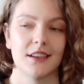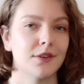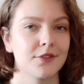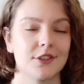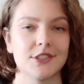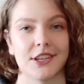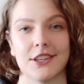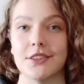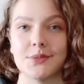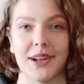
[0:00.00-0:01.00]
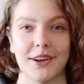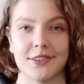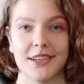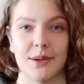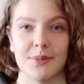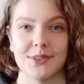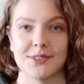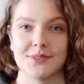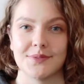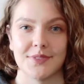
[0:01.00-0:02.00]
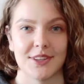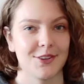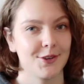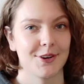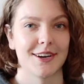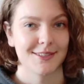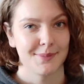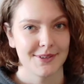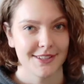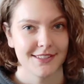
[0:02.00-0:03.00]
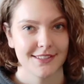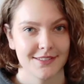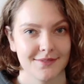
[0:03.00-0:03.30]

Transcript: But of course you can use whatever labels fit your experience.